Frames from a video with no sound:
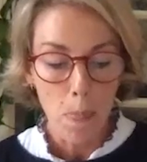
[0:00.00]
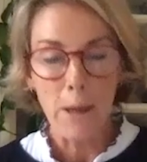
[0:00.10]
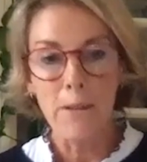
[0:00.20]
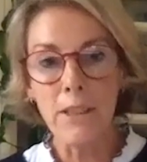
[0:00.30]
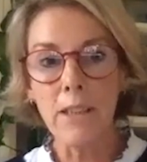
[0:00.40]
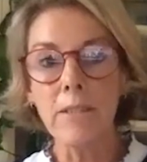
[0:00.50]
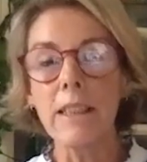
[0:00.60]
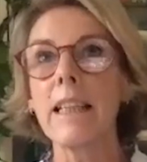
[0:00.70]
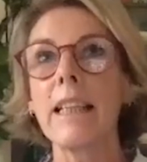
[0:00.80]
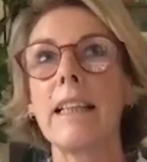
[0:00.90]
you don't
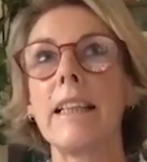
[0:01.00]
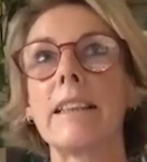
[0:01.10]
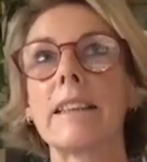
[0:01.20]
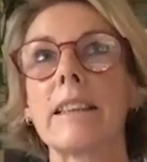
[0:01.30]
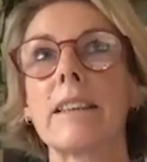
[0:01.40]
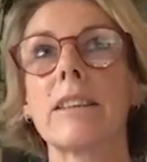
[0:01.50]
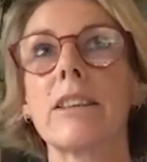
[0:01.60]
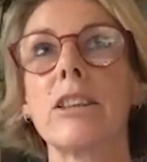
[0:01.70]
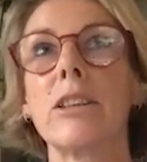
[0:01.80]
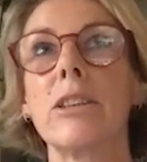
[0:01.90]
need
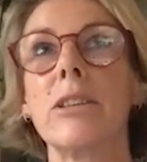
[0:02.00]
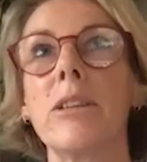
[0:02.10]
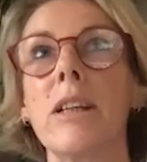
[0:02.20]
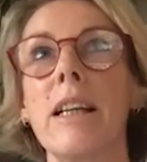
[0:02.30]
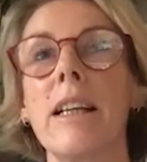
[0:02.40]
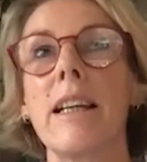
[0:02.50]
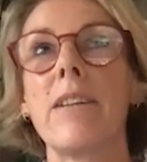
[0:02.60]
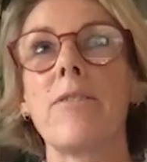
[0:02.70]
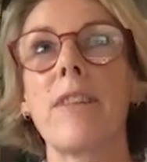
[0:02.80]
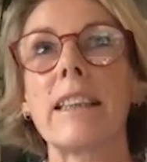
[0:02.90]
to
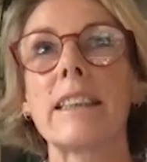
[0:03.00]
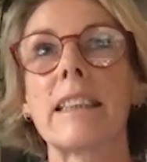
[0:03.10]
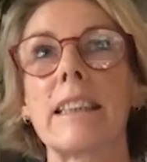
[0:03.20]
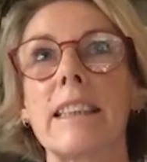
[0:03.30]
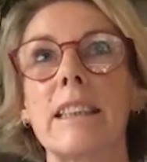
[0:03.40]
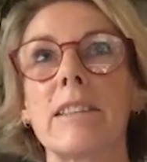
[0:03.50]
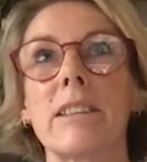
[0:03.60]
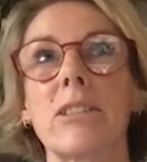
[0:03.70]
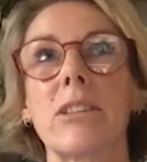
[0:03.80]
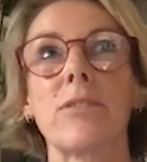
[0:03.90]
invest in these
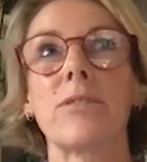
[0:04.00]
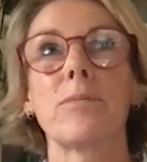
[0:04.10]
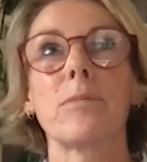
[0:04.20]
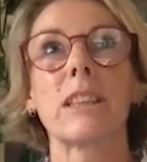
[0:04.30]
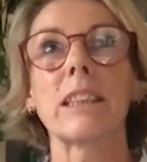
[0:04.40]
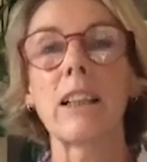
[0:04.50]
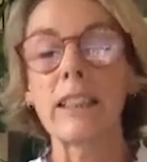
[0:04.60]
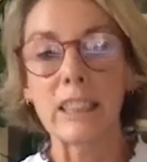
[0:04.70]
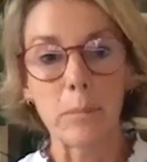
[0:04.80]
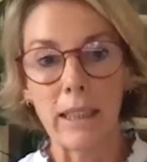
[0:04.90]
sort of
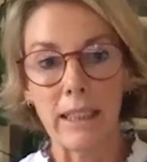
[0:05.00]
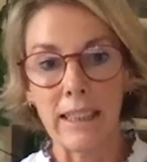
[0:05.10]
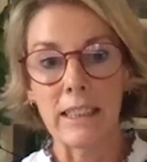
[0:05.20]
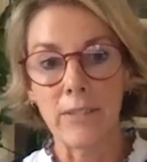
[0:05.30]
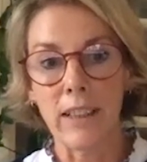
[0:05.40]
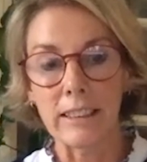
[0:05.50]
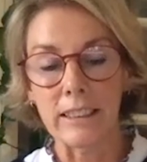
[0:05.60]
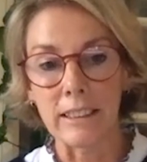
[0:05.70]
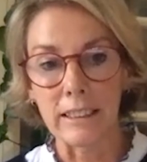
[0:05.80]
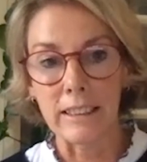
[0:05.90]
seismic
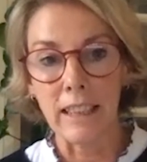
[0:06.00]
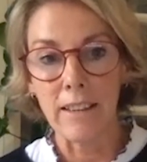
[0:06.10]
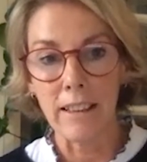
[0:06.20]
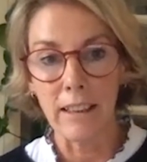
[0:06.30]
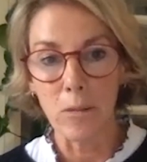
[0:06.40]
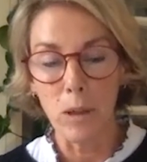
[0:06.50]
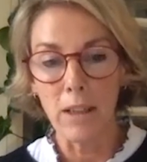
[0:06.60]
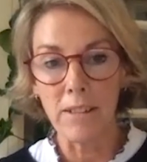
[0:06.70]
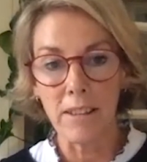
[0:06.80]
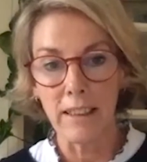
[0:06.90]
interventions. I think
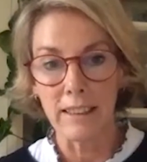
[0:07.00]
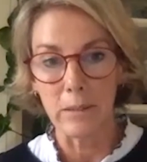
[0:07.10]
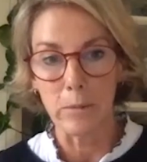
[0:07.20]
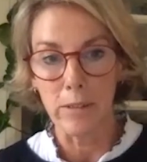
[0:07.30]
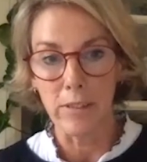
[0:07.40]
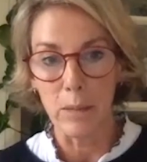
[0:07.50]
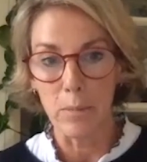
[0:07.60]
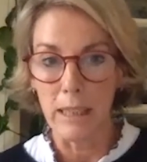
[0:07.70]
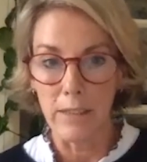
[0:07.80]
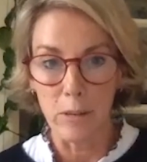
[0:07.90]
one of the things that we really
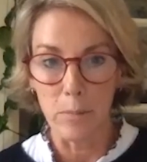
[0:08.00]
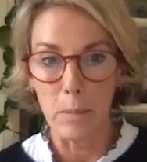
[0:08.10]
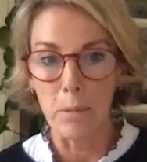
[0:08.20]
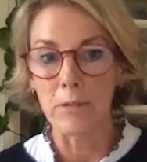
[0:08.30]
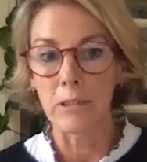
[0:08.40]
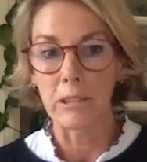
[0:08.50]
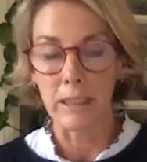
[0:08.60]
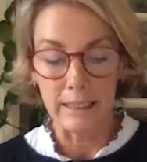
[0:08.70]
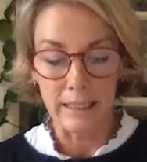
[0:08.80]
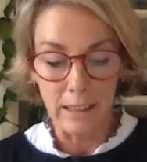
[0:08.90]
believe at
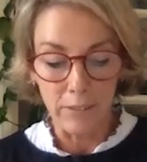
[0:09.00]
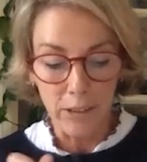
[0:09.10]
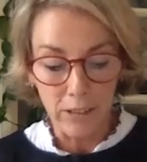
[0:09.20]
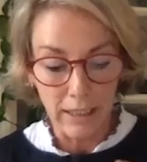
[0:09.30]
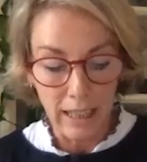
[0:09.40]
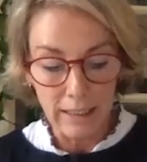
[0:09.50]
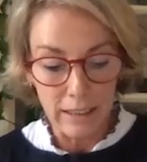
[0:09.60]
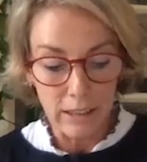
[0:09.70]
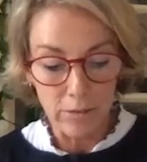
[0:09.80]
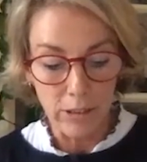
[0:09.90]
Peopleful is that if you can get
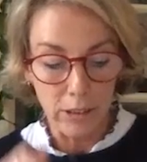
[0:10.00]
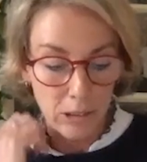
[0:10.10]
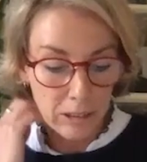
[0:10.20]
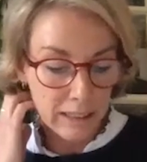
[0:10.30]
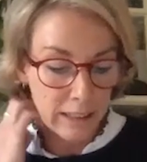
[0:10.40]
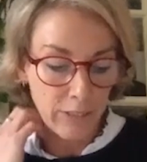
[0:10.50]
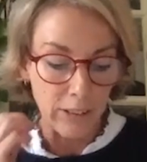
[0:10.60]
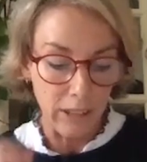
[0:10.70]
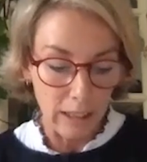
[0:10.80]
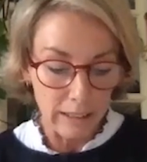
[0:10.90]
to the root causes, if you
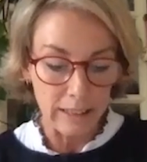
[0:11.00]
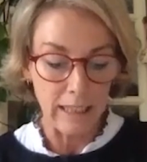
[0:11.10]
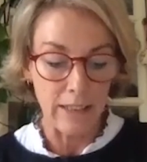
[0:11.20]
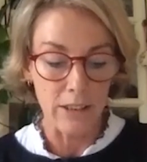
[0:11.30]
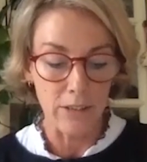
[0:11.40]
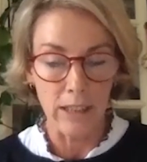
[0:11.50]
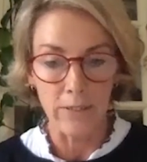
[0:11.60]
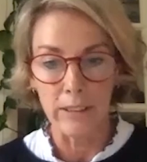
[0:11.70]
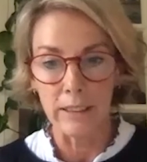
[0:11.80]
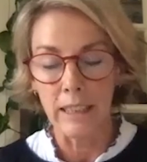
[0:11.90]
can understand the
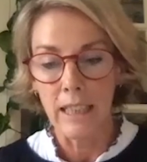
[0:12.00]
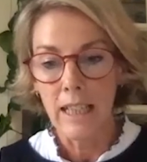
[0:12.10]
drivers